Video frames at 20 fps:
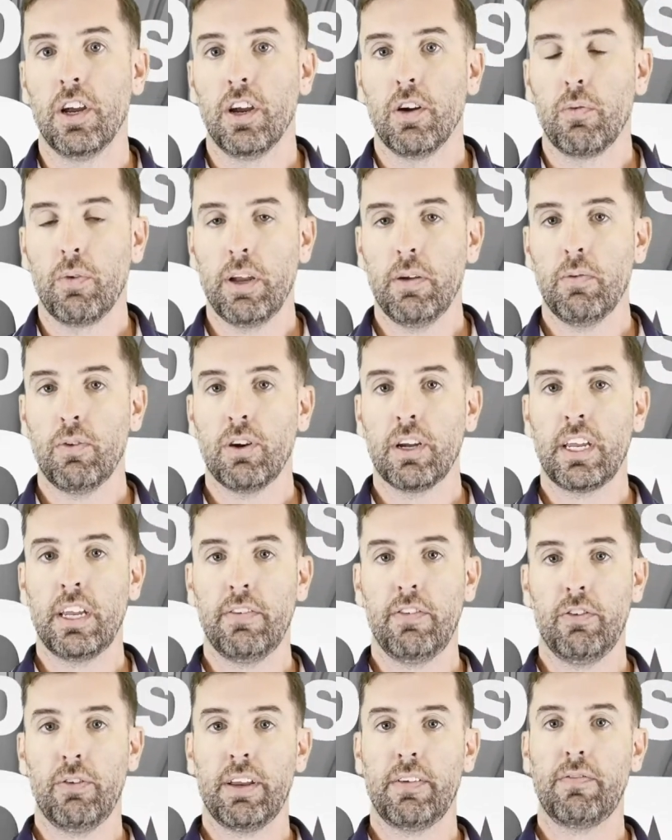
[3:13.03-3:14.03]
we will
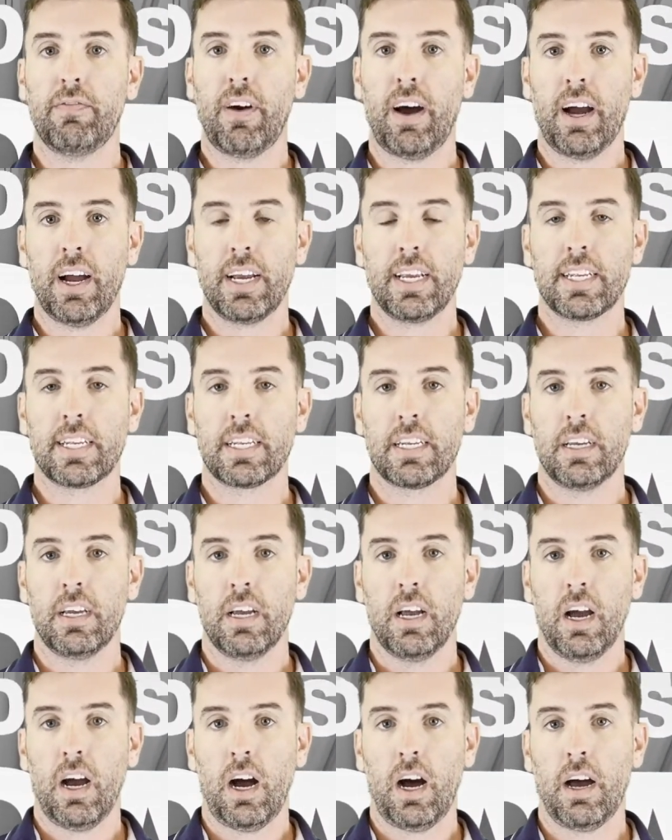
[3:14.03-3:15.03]
give you advice
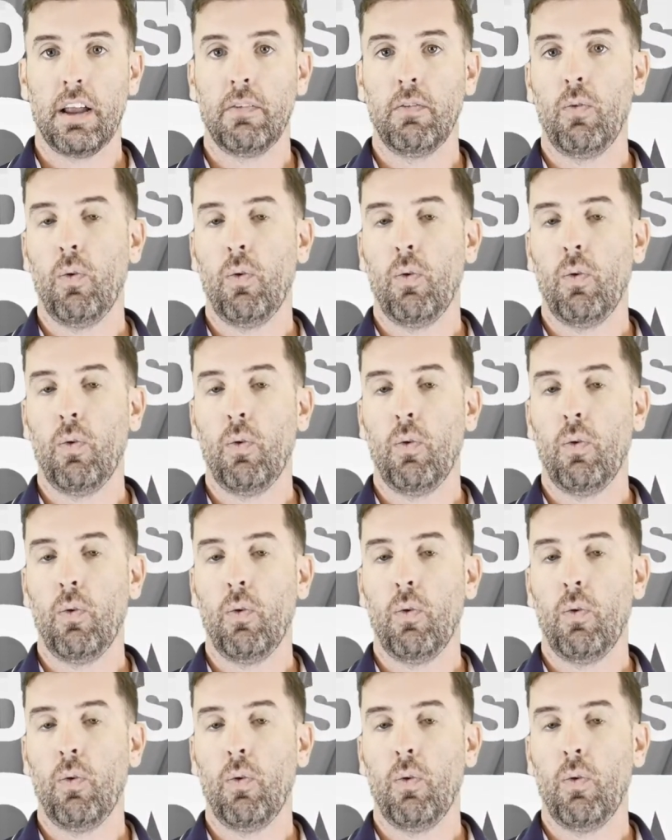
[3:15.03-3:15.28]
on